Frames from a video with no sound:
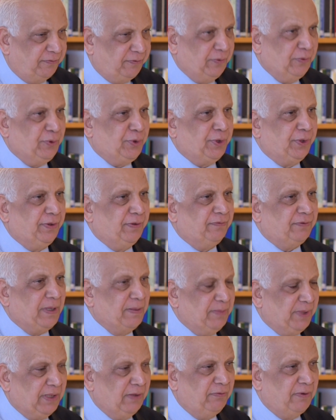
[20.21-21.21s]
future of
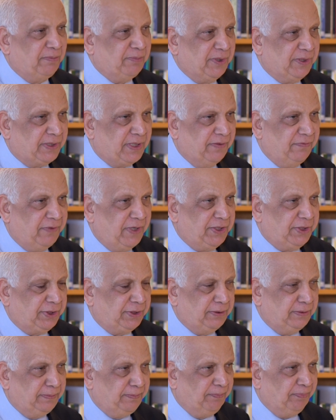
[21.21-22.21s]
Chemical Weapons
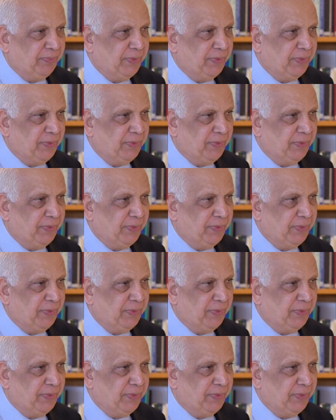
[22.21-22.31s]
Convention.